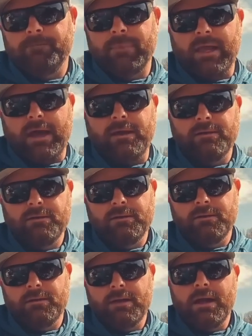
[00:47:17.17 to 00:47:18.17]
okay?
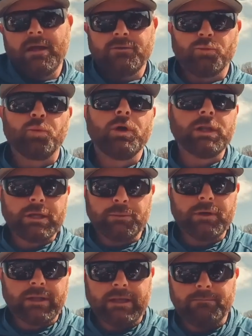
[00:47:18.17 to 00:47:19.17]
Really,
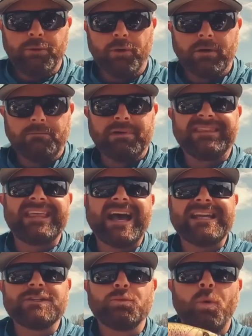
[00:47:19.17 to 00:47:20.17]
really important. But that is